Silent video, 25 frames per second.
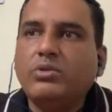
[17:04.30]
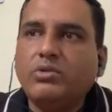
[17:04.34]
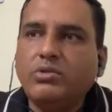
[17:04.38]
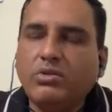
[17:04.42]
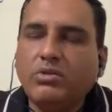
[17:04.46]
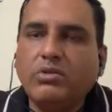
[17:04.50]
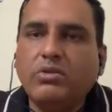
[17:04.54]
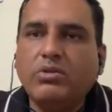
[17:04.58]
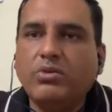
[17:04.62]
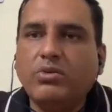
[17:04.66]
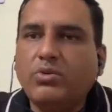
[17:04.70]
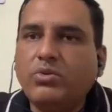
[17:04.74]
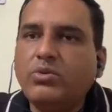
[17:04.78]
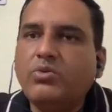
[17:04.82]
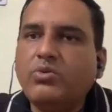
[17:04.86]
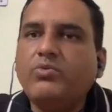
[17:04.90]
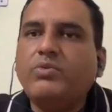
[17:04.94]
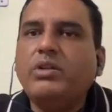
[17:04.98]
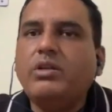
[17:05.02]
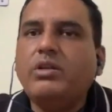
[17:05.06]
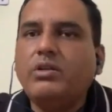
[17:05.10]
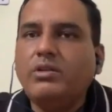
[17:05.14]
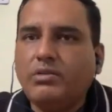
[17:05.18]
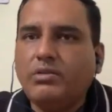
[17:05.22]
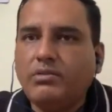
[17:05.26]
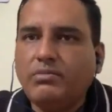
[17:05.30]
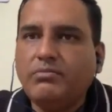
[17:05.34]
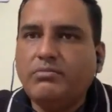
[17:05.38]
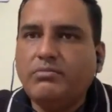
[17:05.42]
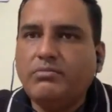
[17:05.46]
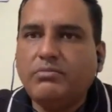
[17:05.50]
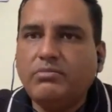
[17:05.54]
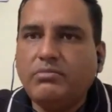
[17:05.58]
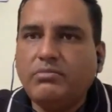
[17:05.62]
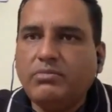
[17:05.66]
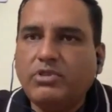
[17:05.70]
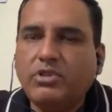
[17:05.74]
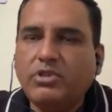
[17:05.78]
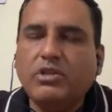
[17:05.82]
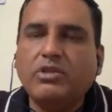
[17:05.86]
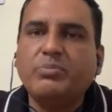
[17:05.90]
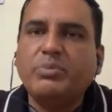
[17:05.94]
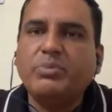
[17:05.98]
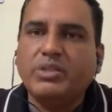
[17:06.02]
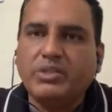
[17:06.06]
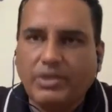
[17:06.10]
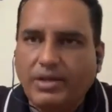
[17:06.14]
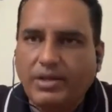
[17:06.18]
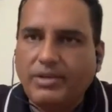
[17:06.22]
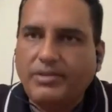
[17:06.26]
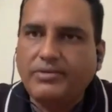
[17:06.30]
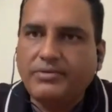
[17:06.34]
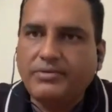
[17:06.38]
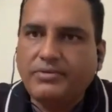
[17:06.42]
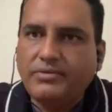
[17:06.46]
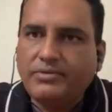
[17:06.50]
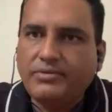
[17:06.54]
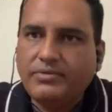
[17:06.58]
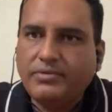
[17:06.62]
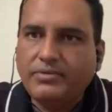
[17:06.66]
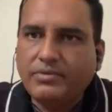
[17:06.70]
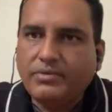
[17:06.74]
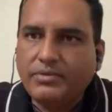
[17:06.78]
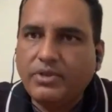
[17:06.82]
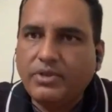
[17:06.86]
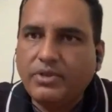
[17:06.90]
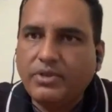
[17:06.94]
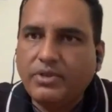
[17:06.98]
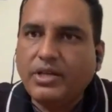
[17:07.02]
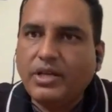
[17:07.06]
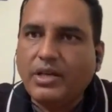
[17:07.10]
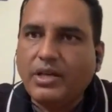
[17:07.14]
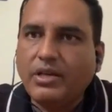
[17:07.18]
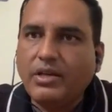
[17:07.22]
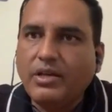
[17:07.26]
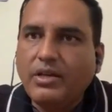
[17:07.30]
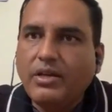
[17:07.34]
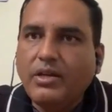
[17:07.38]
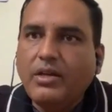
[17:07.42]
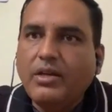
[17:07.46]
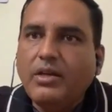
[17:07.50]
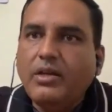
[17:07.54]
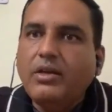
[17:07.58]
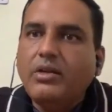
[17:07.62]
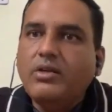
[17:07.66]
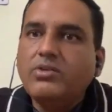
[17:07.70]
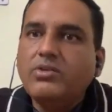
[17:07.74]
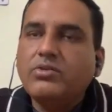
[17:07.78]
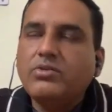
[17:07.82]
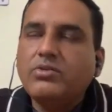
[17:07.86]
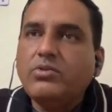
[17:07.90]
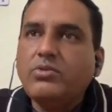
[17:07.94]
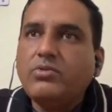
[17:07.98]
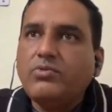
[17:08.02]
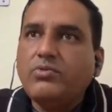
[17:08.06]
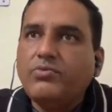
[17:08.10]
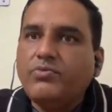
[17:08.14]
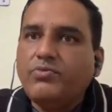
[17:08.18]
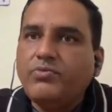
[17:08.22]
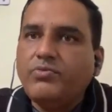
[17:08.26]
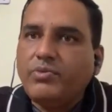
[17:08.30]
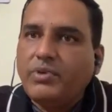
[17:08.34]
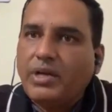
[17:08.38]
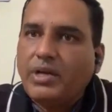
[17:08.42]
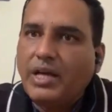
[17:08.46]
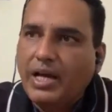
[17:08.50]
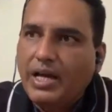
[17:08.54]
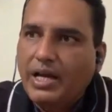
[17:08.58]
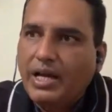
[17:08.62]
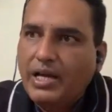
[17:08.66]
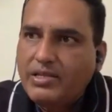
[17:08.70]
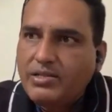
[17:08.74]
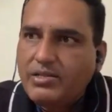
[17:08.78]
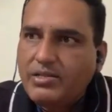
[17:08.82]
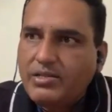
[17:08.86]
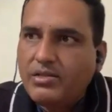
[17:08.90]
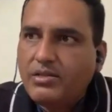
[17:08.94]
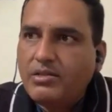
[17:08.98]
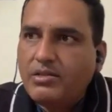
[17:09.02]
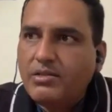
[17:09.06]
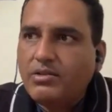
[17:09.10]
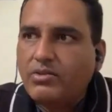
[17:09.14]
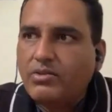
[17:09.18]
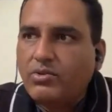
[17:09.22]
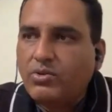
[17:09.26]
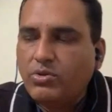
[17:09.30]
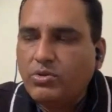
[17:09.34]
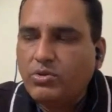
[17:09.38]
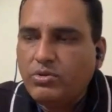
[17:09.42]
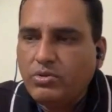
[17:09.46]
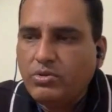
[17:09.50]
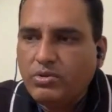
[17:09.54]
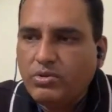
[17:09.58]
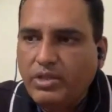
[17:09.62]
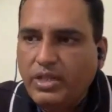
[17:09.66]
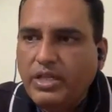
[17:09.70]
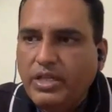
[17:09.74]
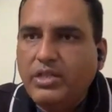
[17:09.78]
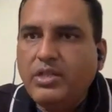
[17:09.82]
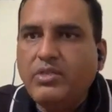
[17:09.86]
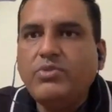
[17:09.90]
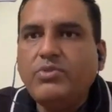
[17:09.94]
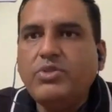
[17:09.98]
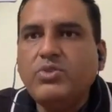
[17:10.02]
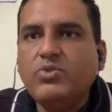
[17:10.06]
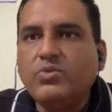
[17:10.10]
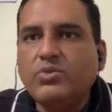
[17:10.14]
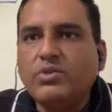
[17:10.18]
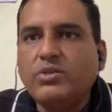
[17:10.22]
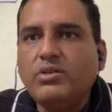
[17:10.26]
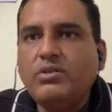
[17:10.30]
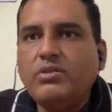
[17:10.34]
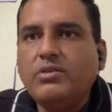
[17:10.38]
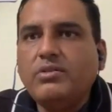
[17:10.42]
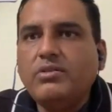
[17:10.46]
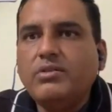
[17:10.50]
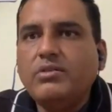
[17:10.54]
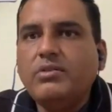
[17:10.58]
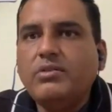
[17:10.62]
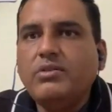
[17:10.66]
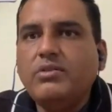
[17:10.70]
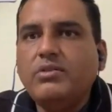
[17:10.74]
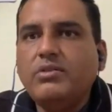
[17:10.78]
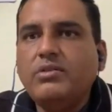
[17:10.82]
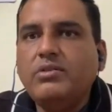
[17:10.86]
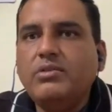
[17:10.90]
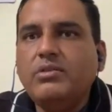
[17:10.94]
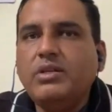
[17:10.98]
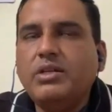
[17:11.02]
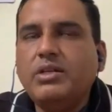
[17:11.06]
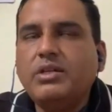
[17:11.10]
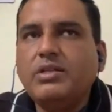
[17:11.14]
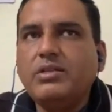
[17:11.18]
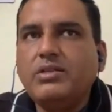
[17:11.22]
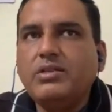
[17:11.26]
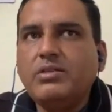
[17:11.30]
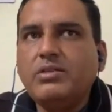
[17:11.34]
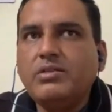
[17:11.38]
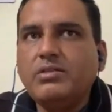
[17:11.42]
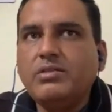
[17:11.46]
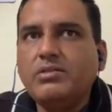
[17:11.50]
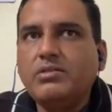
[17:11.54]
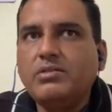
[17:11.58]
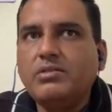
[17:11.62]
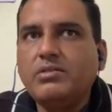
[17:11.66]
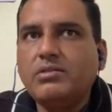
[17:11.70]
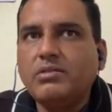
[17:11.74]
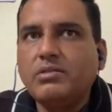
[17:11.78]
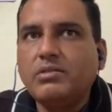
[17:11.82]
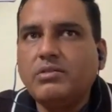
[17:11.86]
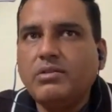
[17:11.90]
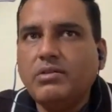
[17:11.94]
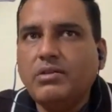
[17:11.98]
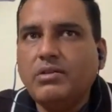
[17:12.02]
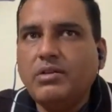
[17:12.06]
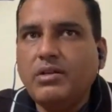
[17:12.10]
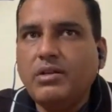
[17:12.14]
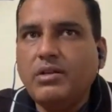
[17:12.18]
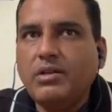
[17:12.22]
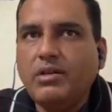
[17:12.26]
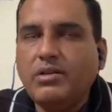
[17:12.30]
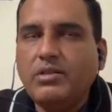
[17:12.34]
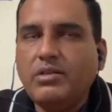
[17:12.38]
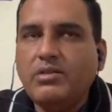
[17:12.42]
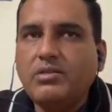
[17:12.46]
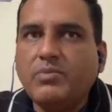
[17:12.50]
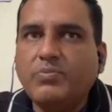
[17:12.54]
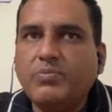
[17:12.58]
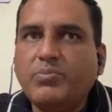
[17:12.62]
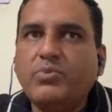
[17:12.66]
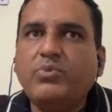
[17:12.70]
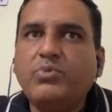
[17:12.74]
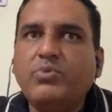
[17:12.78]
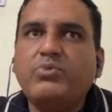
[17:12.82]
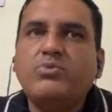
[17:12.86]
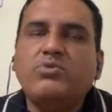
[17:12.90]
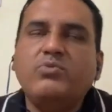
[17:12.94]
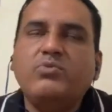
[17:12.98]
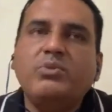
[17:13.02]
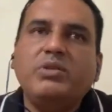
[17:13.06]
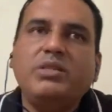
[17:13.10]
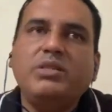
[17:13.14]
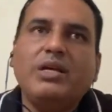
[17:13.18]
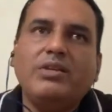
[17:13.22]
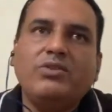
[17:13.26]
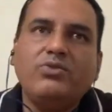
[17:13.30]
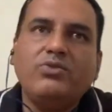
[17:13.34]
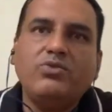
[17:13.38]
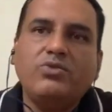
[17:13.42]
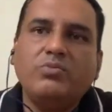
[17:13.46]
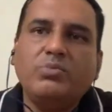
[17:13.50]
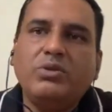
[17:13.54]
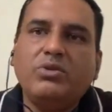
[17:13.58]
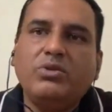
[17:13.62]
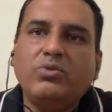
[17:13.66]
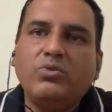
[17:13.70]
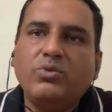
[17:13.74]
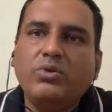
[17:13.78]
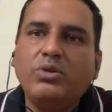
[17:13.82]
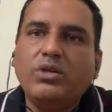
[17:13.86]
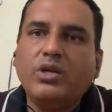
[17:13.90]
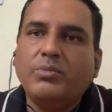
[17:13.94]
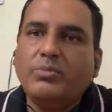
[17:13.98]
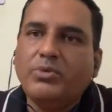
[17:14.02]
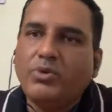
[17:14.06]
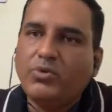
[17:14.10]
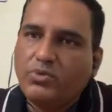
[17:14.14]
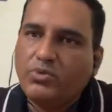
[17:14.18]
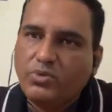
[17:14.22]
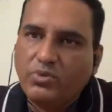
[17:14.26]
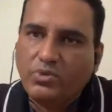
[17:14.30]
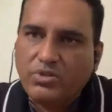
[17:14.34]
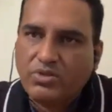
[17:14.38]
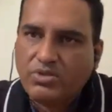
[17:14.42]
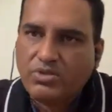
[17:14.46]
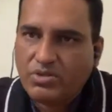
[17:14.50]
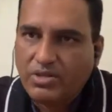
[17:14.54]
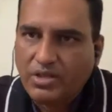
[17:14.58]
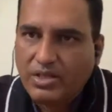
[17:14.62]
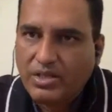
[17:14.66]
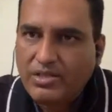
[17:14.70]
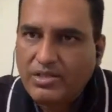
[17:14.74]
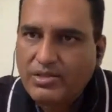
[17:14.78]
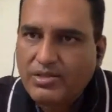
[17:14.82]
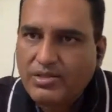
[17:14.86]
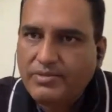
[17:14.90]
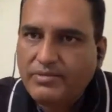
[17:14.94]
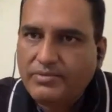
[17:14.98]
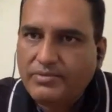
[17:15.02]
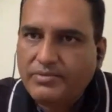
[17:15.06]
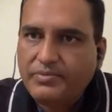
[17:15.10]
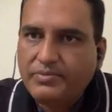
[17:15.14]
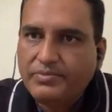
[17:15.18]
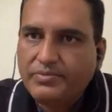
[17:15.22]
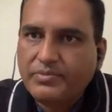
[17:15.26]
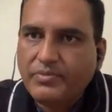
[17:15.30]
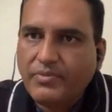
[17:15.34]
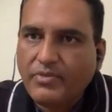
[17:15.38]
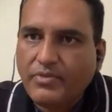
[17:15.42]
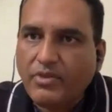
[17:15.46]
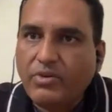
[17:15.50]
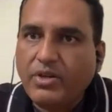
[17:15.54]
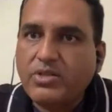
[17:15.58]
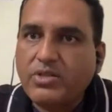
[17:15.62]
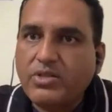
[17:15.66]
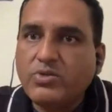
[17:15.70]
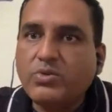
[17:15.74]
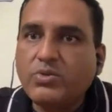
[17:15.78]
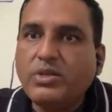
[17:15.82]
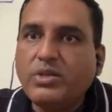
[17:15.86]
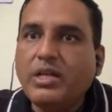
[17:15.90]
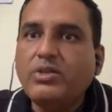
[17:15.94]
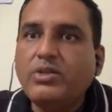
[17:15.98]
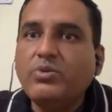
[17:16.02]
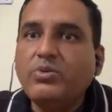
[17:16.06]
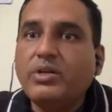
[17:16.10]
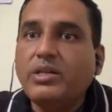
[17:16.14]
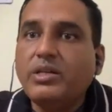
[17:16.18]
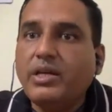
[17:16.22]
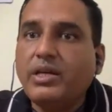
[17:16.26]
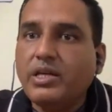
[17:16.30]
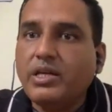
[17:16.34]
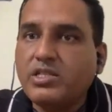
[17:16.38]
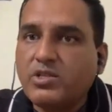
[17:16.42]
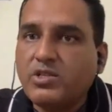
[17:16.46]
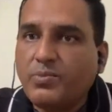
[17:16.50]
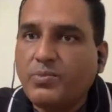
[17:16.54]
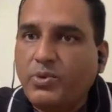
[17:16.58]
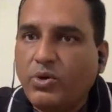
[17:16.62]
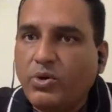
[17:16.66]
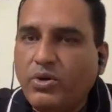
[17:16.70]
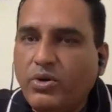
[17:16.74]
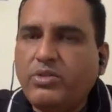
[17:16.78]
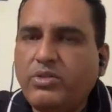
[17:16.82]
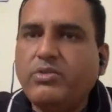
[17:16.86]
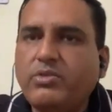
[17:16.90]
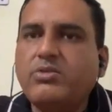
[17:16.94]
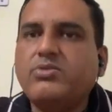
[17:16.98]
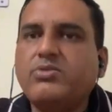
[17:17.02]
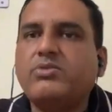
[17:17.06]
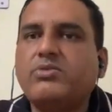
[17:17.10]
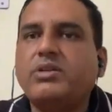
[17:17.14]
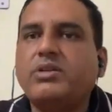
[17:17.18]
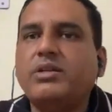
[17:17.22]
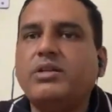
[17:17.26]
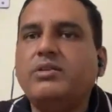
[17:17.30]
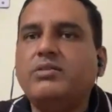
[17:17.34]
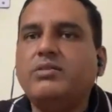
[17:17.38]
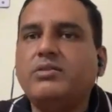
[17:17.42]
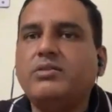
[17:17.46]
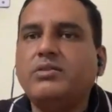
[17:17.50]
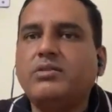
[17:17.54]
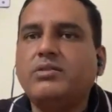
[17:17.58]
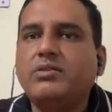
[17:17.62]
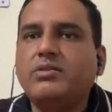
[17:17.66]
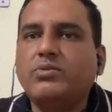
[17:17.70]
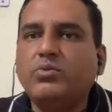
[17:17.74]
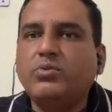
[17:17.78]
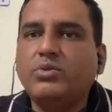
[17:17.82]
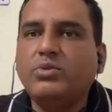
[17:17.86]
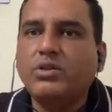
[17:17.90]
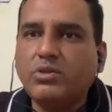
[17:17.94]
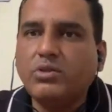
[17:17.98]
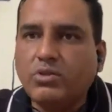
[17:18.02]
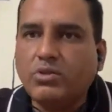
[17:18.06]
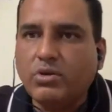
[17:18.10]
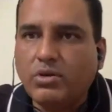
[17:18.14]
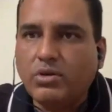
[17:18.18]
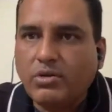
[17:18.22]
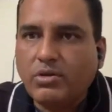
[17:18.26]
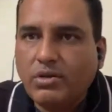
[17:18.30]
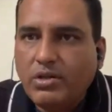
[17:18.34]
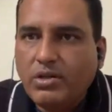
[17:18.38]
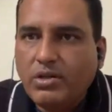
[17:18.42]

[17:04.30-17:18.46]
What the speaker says: your growth will not be there. Okay. So, as a good individual, it is it is supposed to be that you should be knowing about your strengths. Okay, so that you can exploit your strengths to the core,